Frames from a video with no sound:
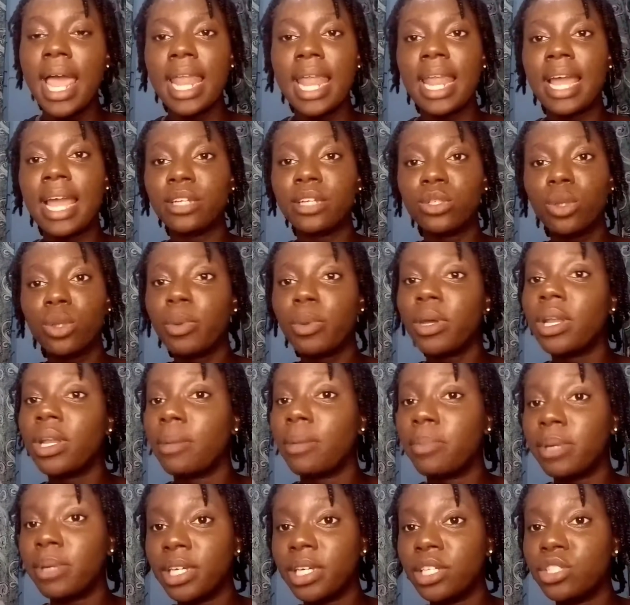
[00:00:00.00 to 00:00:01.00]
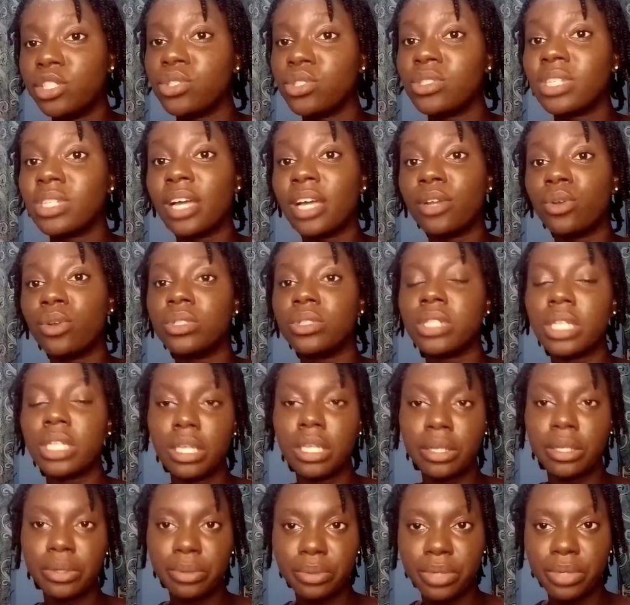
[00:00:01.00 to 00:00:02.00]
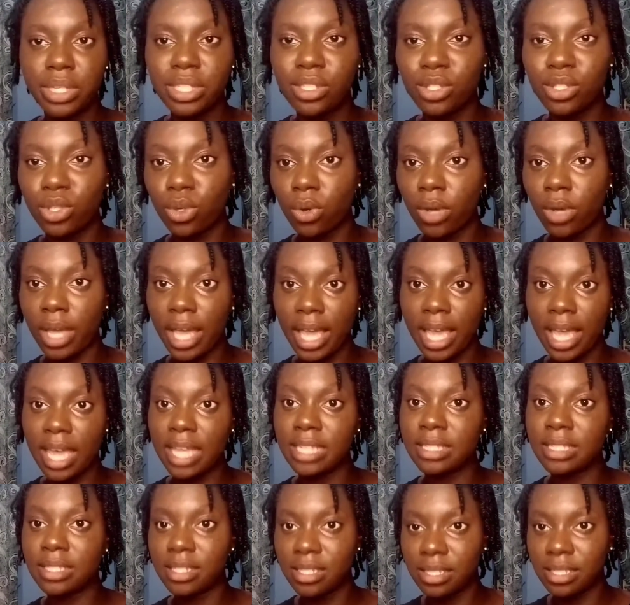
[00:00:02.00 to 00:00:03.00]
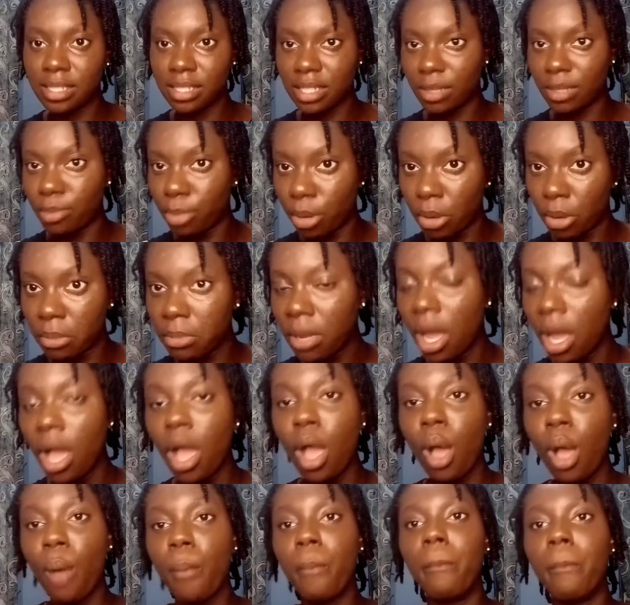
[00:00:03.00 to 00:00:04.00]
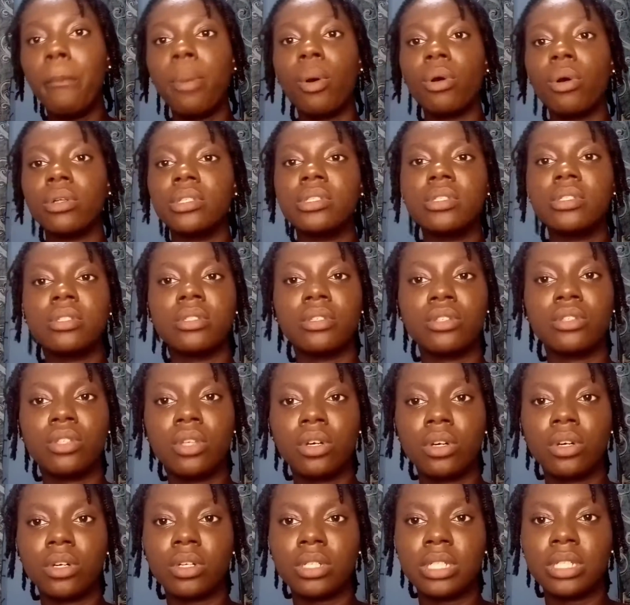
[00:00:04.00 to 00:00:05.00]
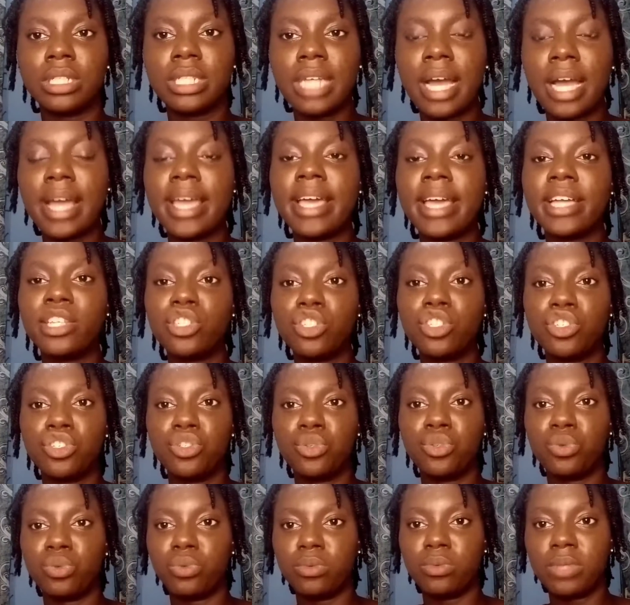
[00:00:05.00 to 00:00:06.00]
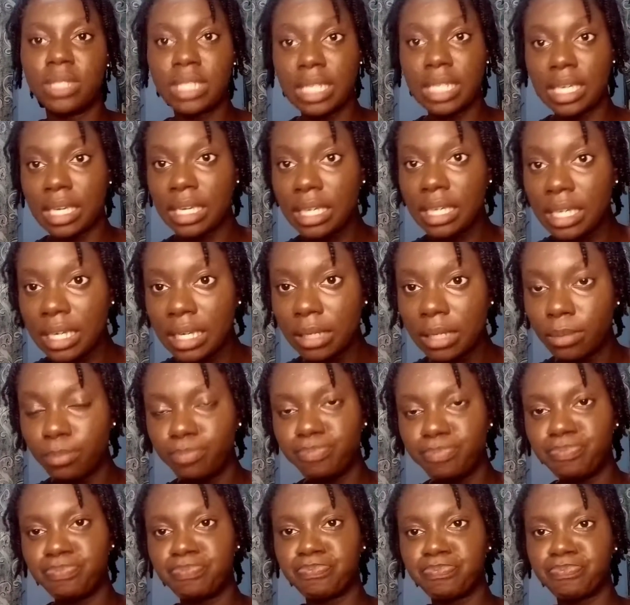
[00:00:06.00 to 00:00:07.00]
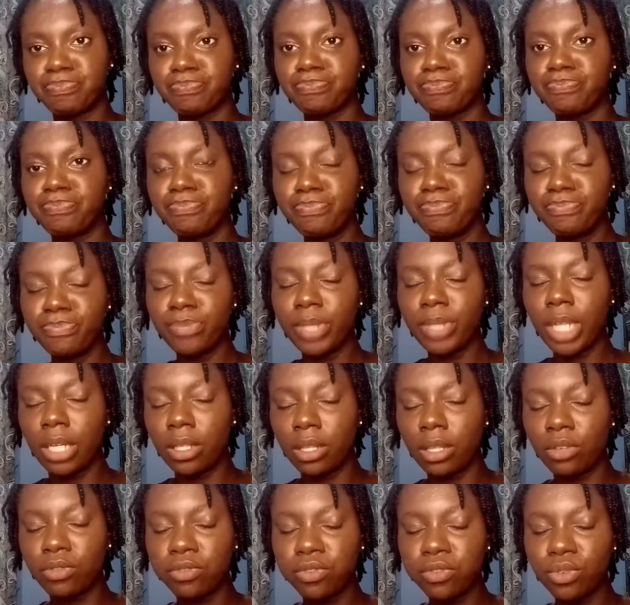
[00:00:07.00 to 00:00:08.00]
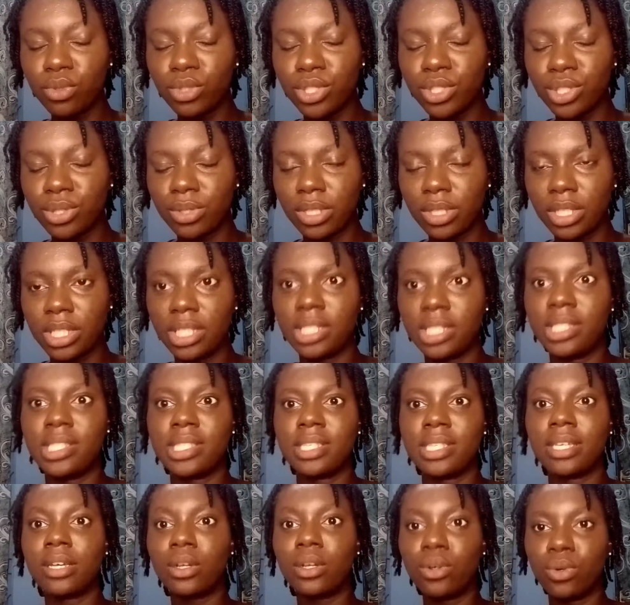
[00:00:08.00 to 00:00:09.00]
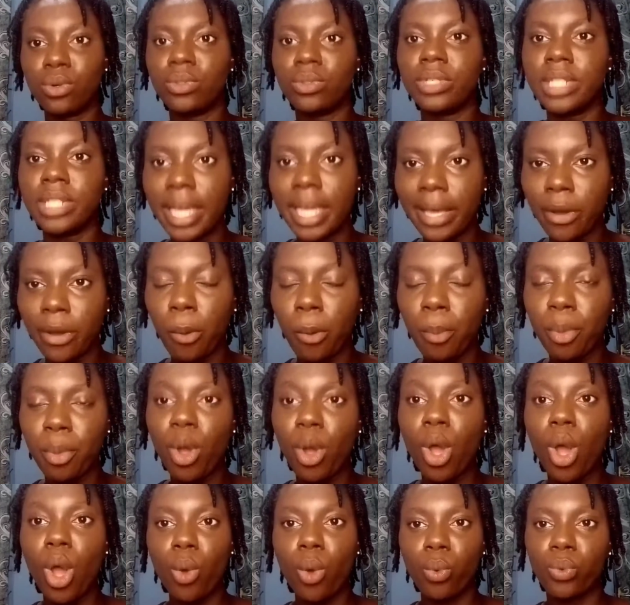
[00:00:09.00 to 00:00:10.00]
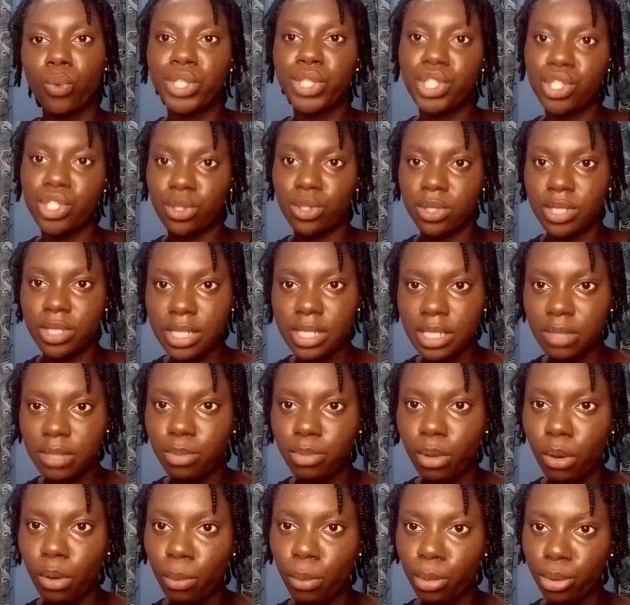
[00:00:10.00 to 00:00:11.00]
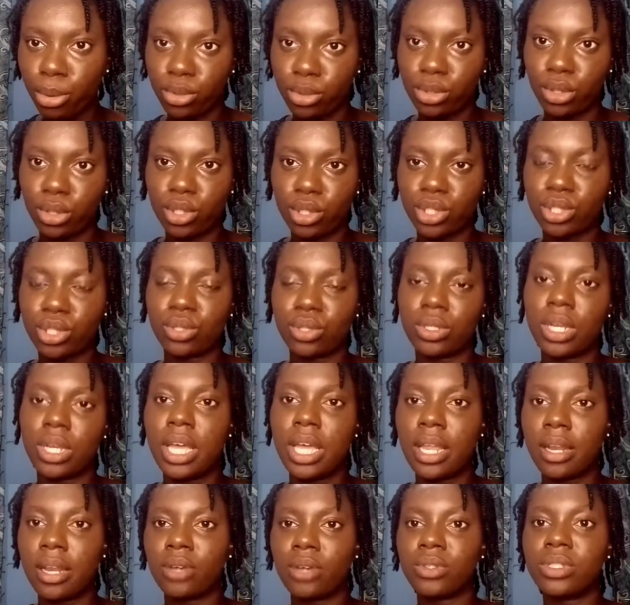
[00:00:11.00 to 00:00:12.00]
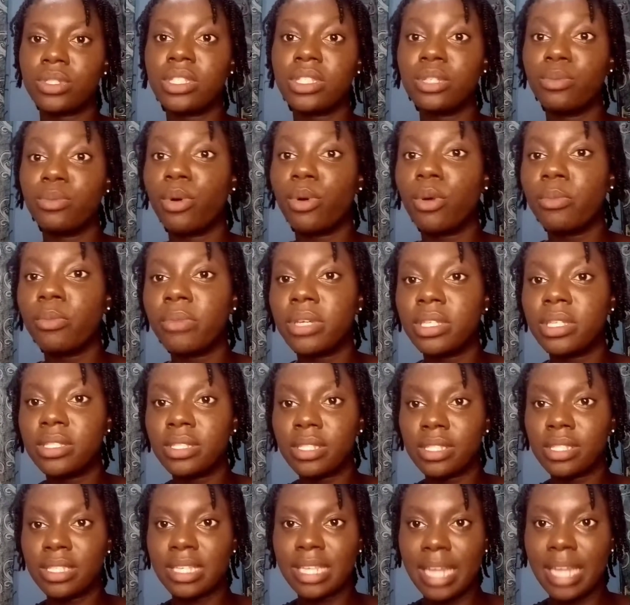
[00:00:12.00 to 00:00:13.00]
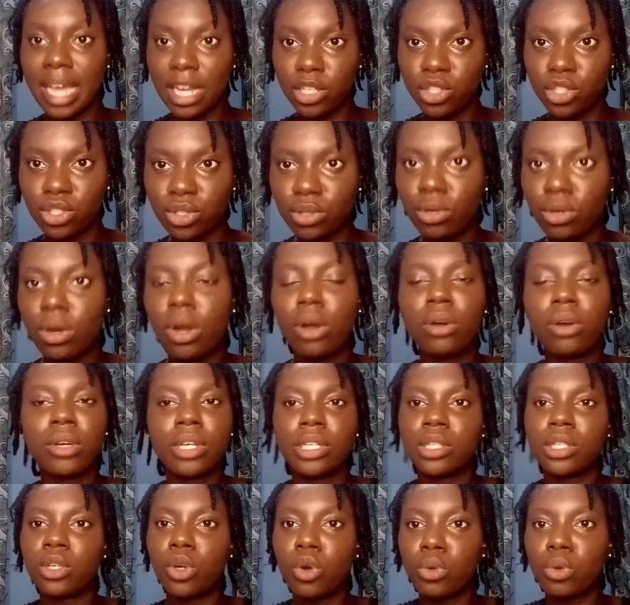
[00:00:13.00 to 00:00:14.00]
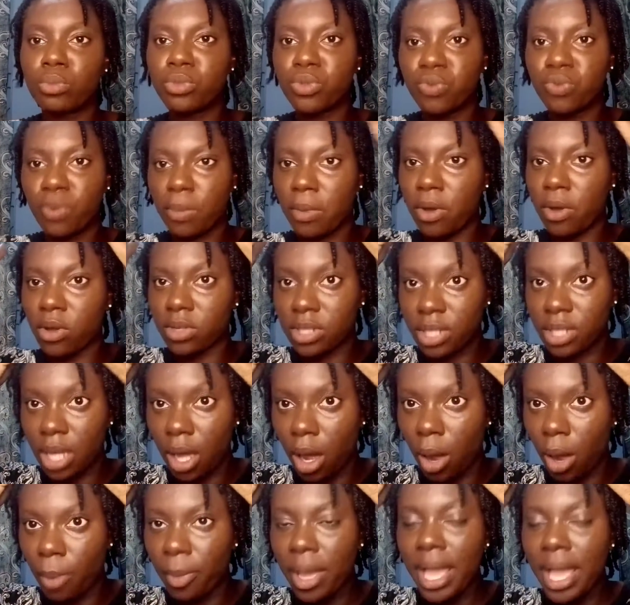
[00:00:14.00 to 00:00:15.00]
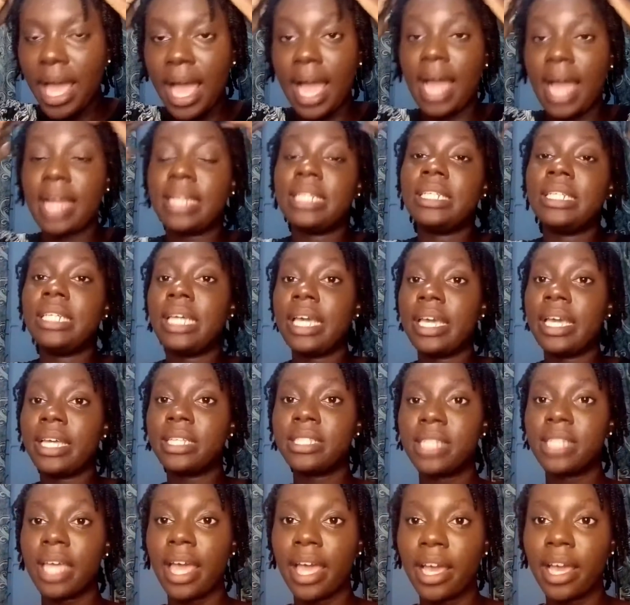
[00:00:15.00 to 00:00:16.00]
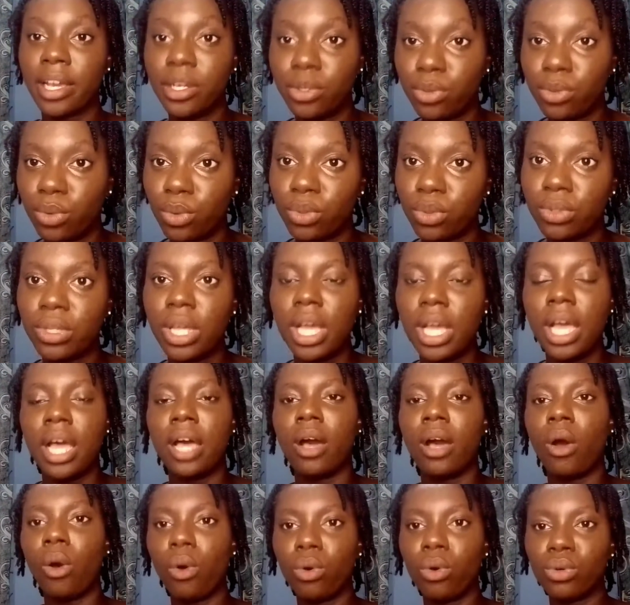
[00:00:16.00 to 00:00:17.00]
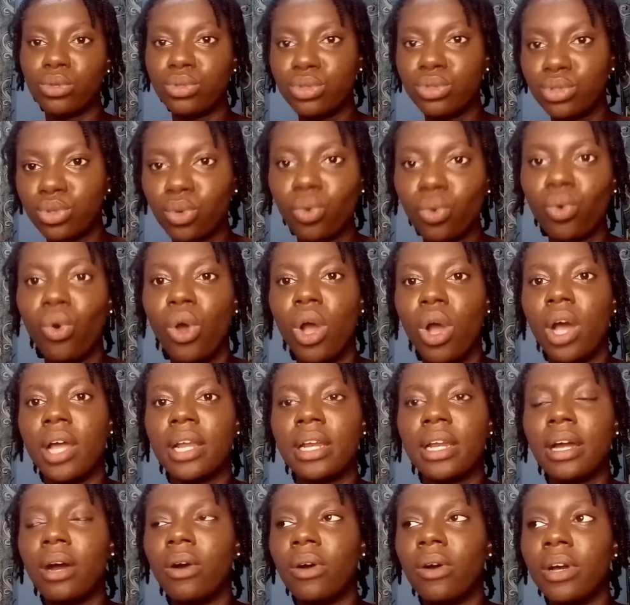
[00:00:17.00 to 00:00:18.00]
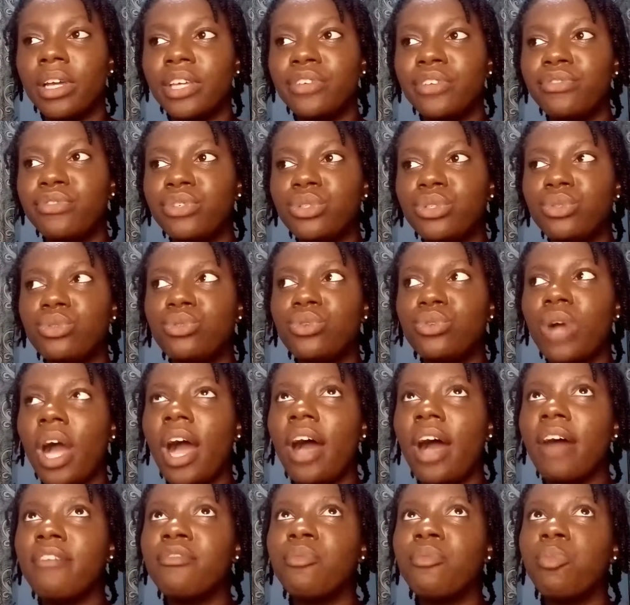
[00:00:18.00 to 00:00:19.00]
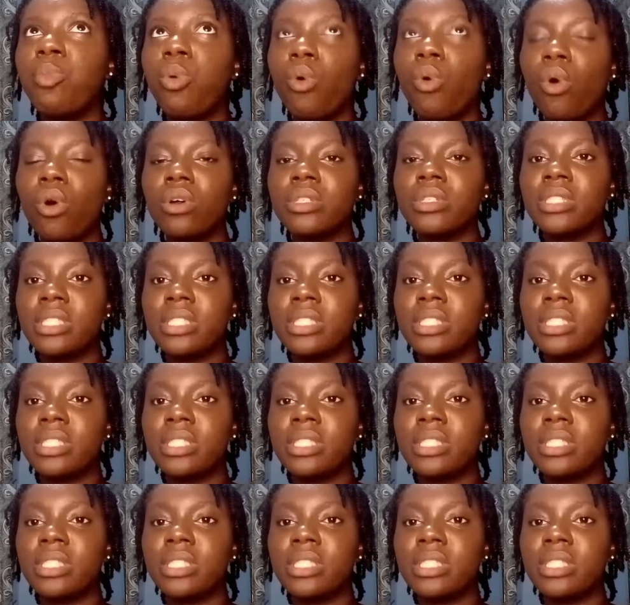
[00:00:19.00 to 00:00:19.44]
Like, topical applications cannot increase your hair's sebum, but the diet you take the food you eat could help with your sebum production. Now sebum is natural, it comes from our scalp and it aids hair growth also. Now if you have poor